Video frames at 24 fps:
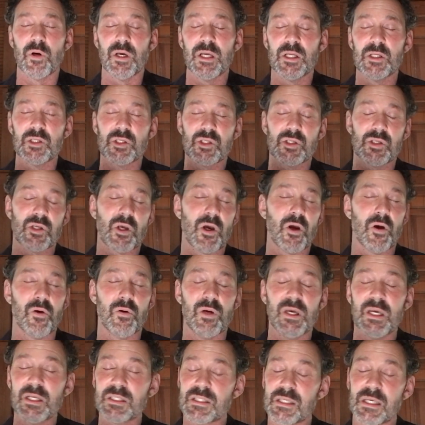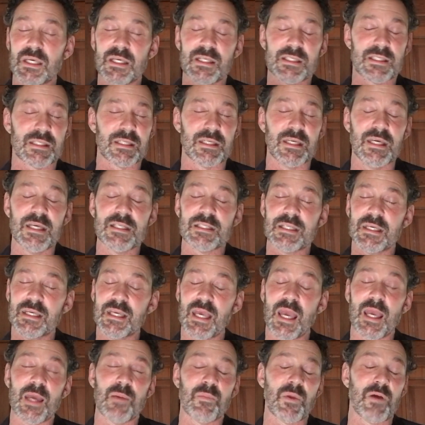And so it's a
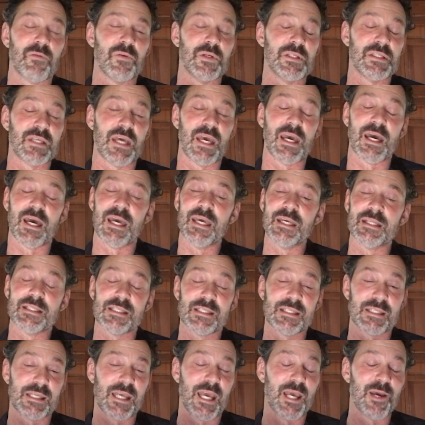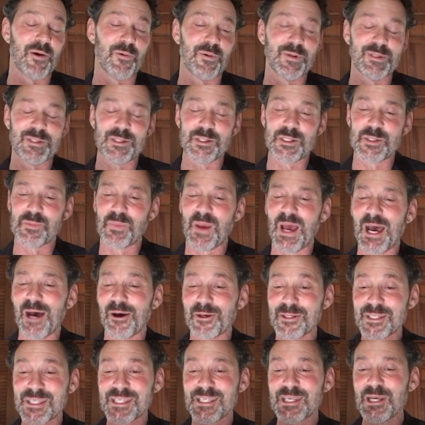game every day. I hate to say it, with your
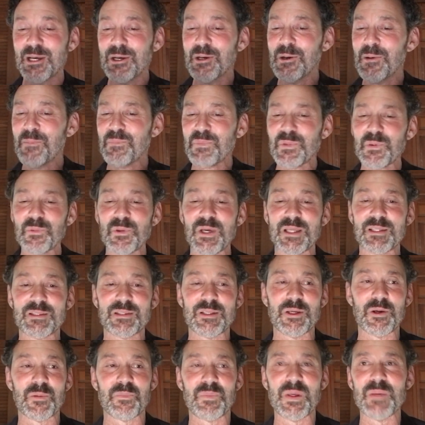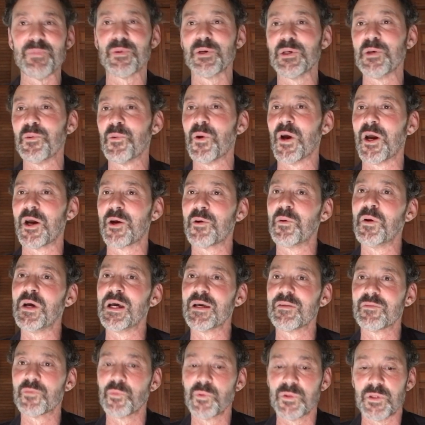spouse, with your people you work with
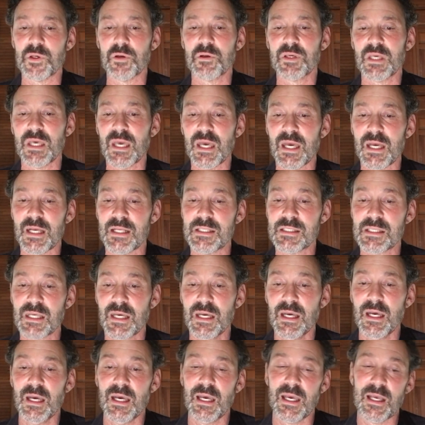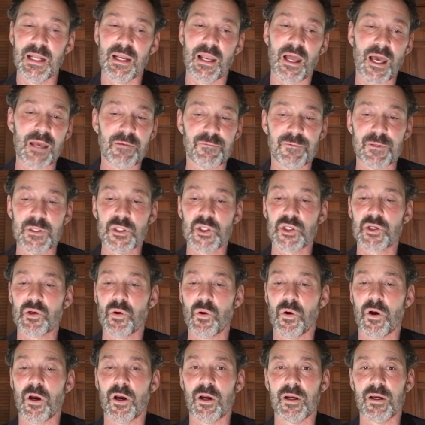your kids. and life is
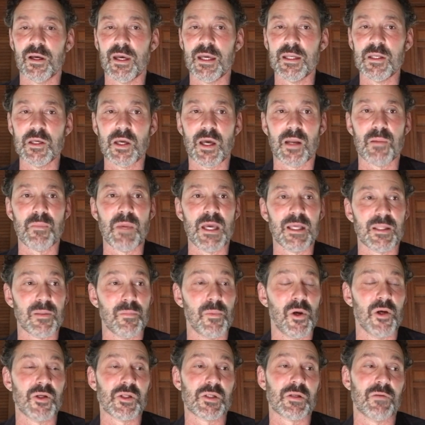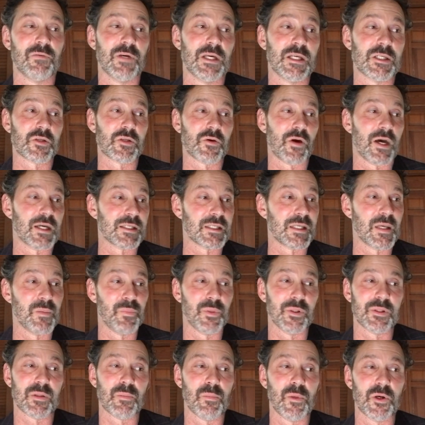short, and you got to make the most of it. I say
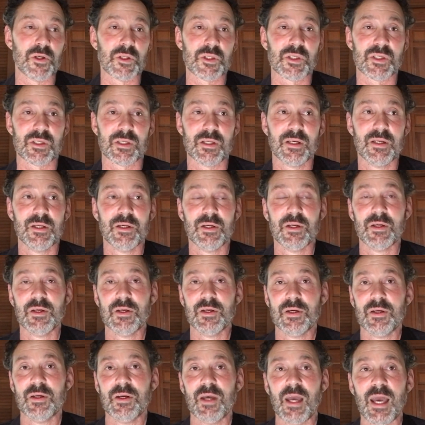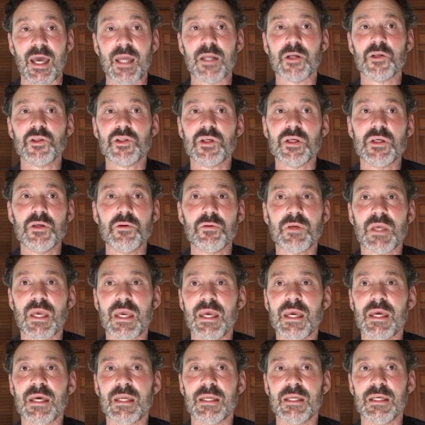put the most energy you
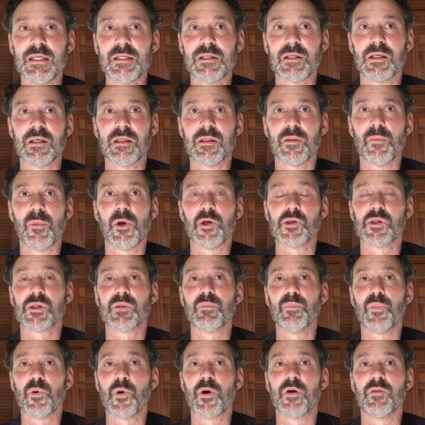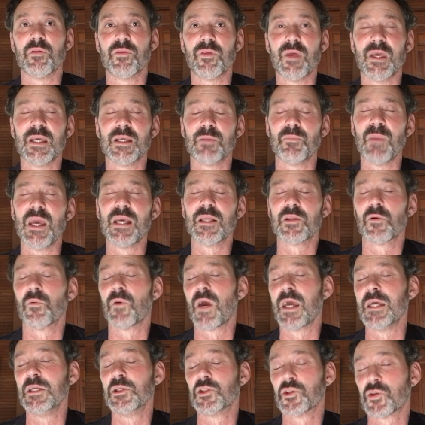can into the most important thing, make the
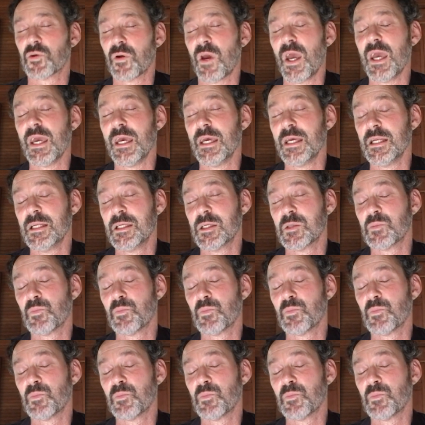right trades.